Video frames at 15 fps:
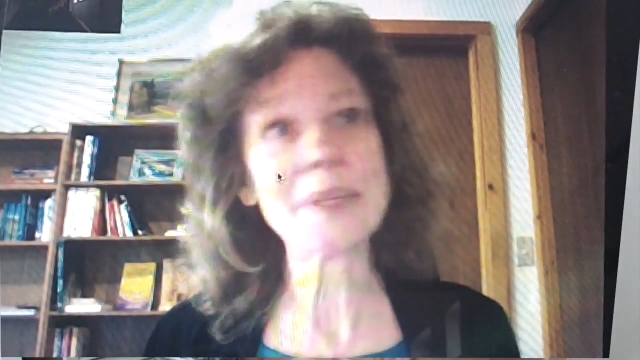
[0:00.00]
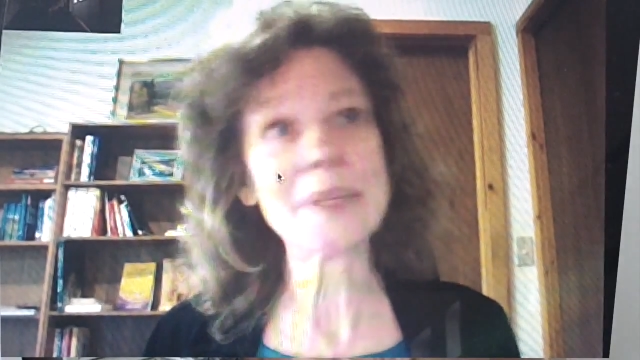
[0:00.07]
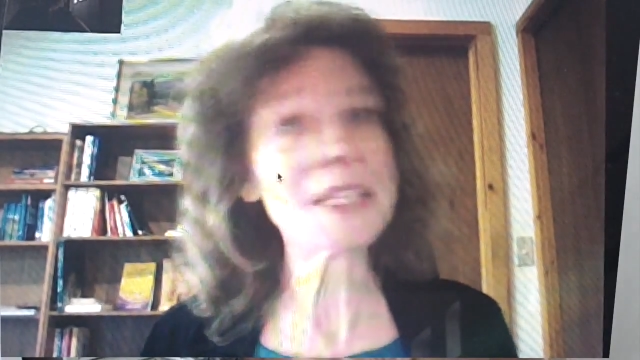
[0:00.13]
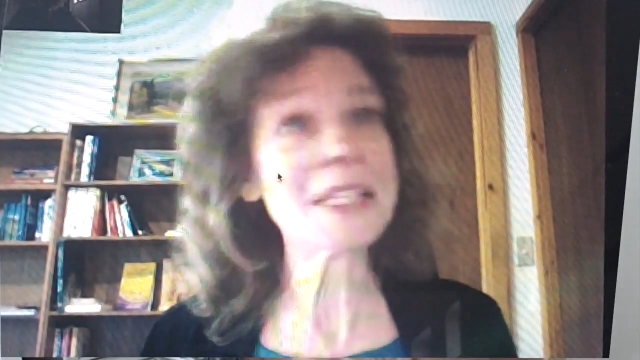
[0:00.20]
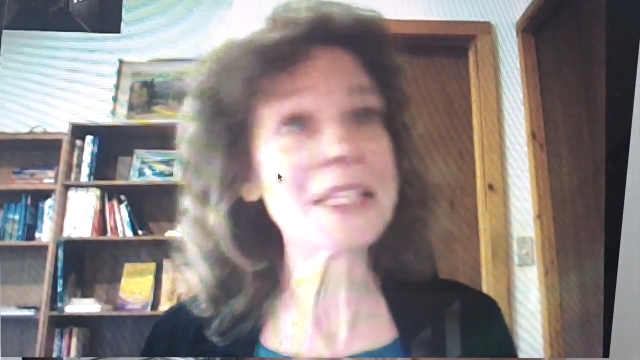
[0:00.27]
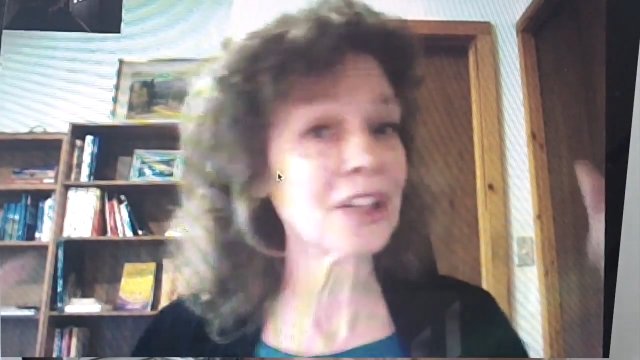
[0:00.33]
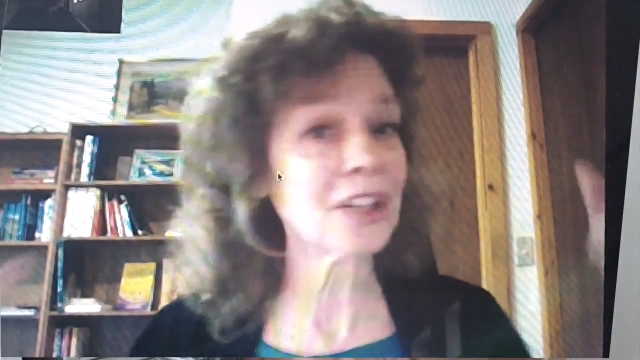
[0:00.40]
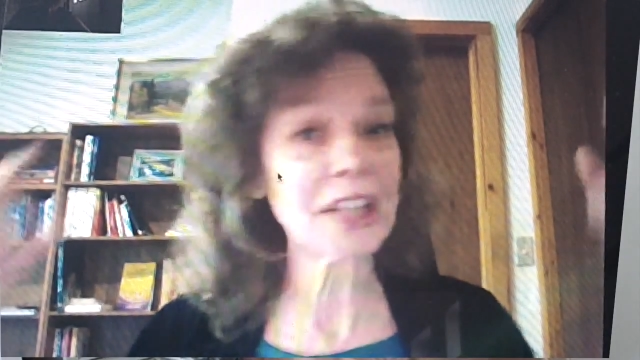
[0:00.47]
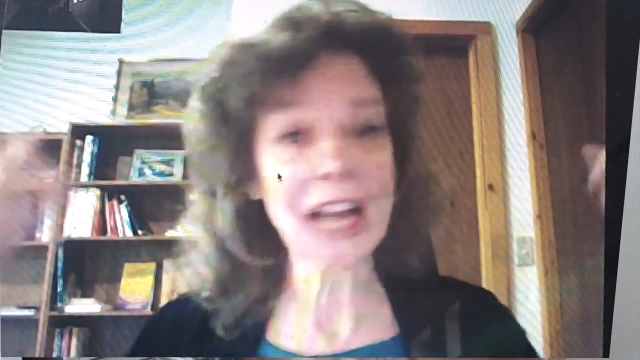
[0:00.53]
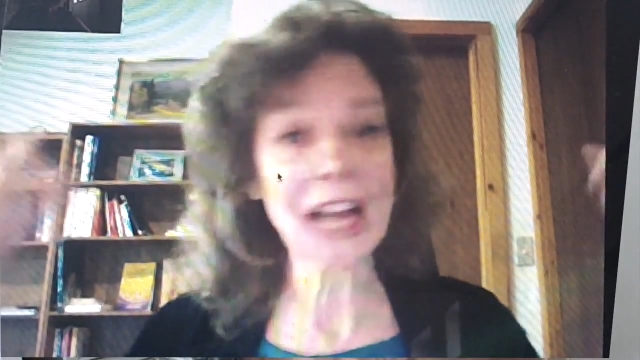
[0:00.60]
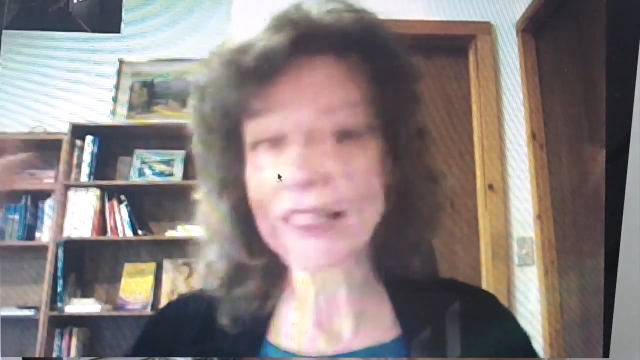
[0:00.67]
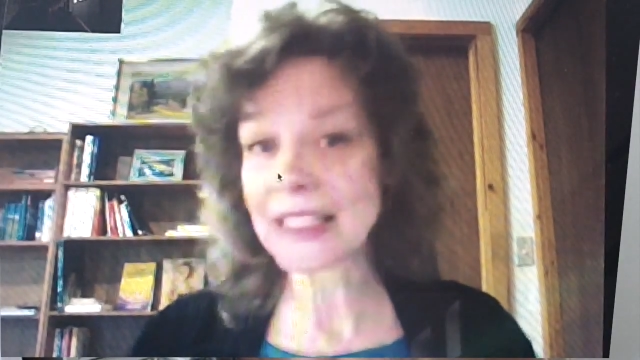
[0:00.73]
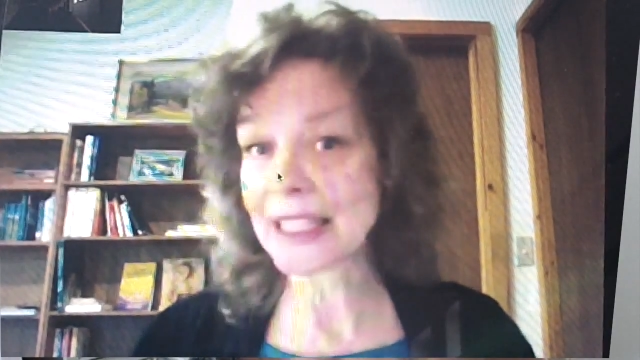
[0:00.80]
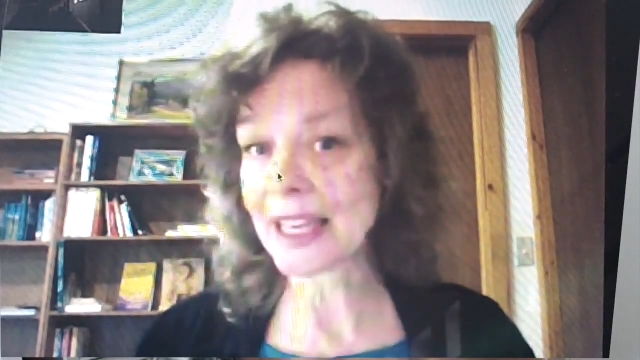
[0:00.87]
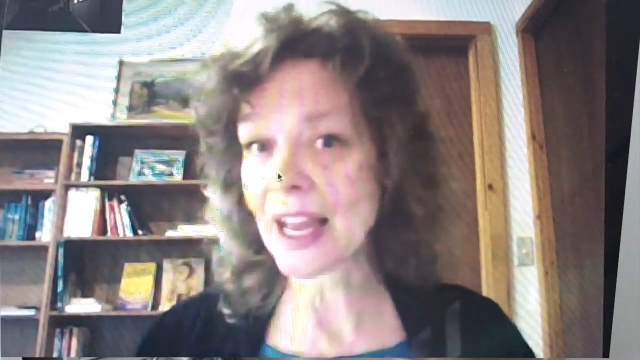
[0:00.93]
mystical
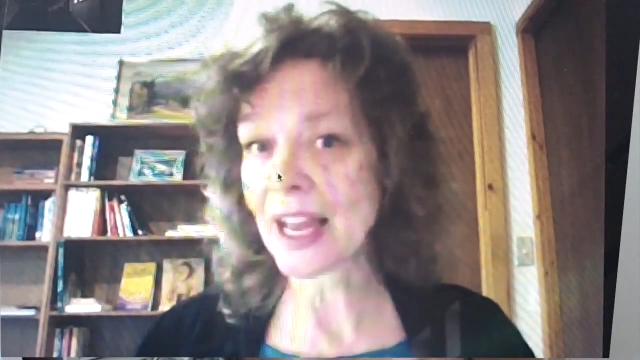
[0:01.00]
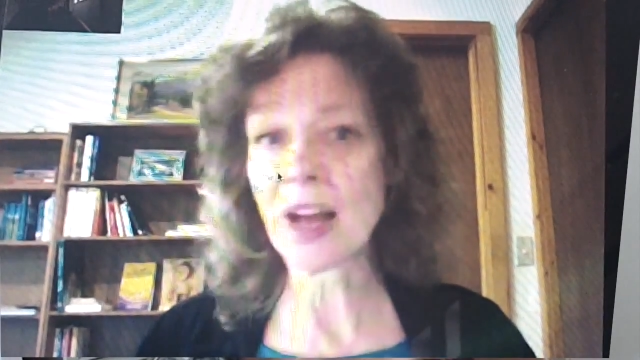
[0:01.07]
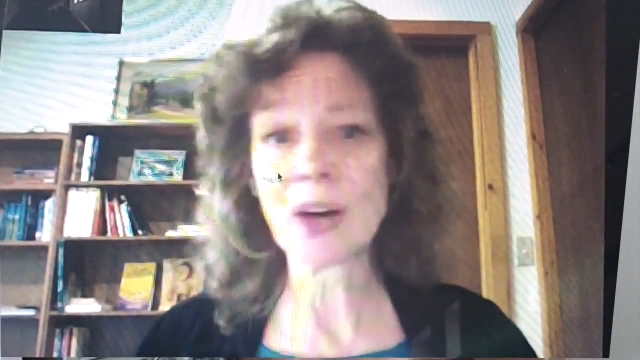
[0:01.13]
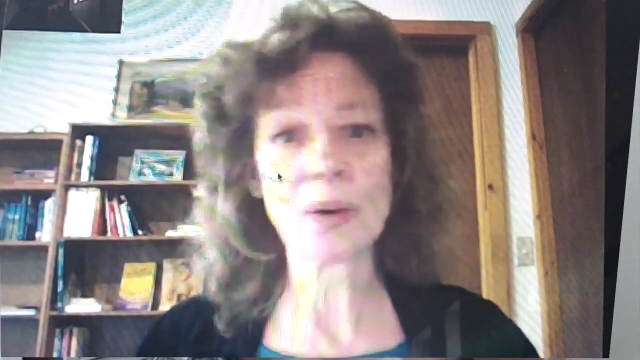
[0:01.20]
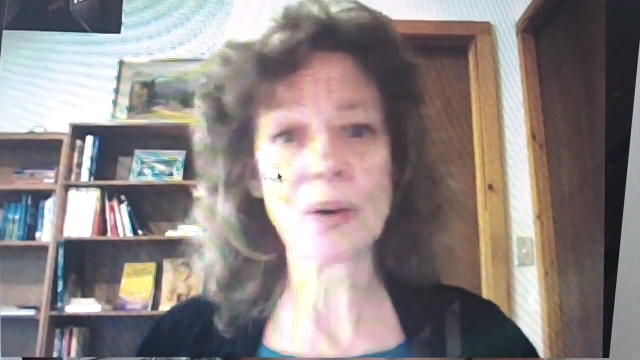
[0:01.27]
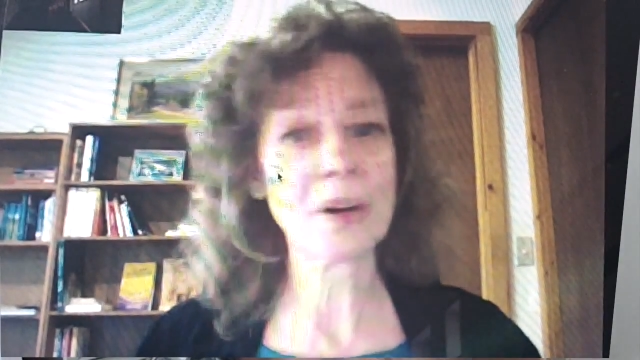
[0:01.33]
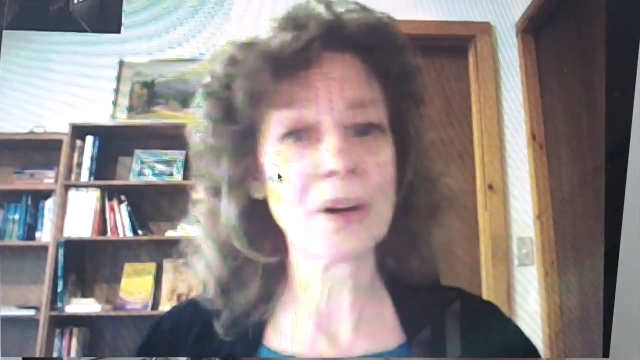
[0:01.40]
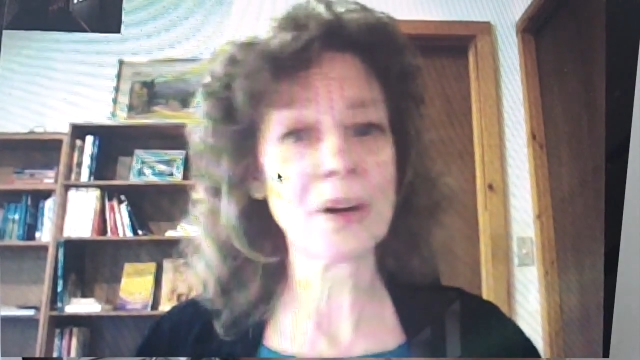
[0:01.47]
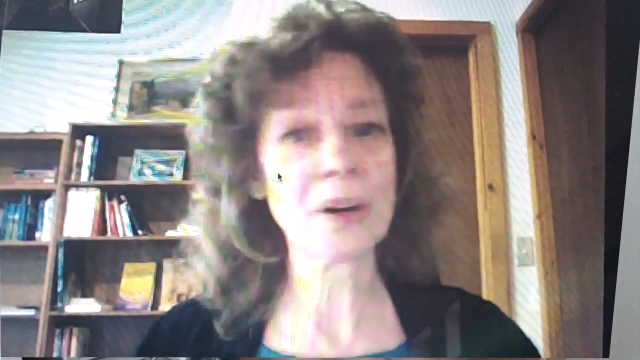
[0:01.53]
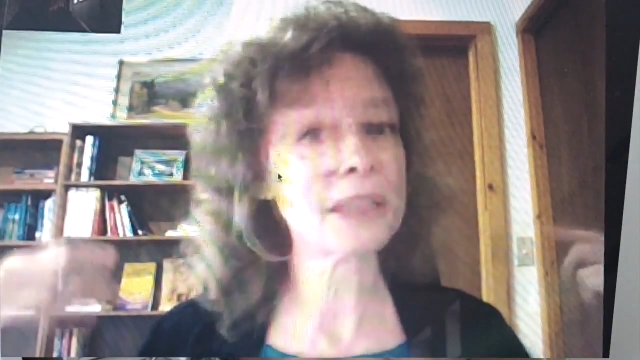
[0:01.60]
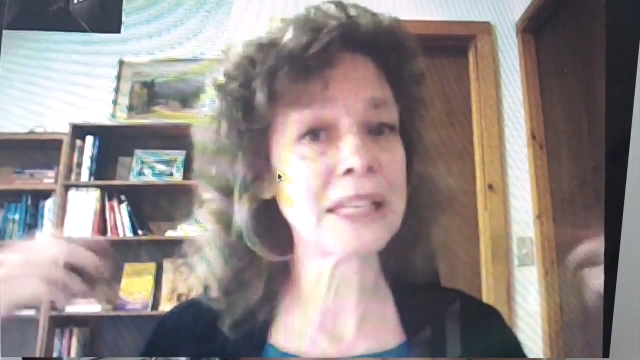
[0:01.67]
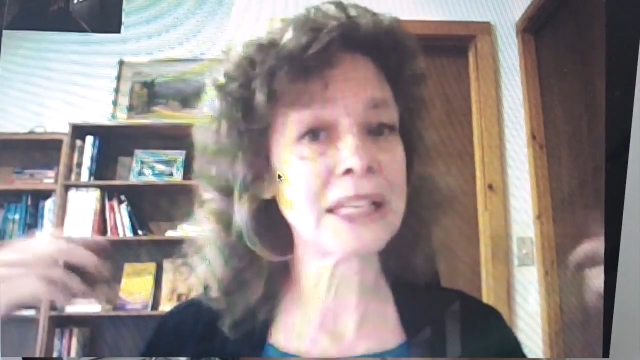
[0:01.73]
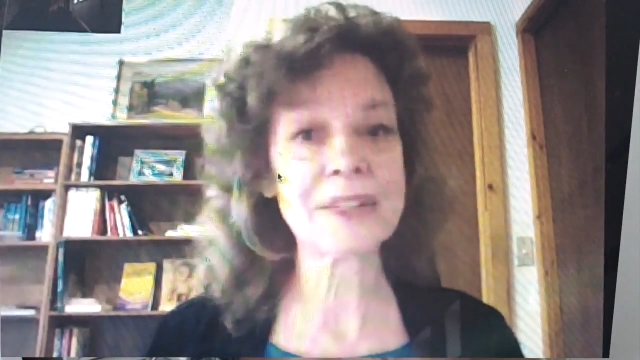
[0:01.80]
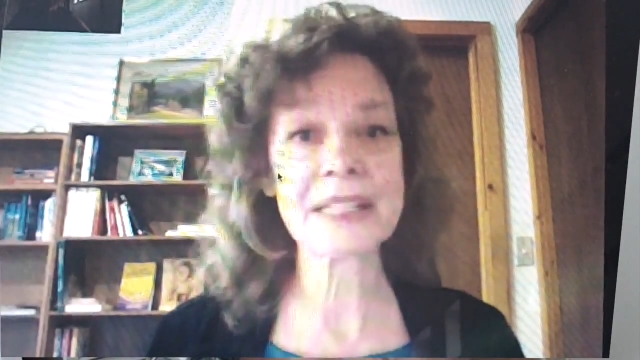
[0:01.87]
idea or a belief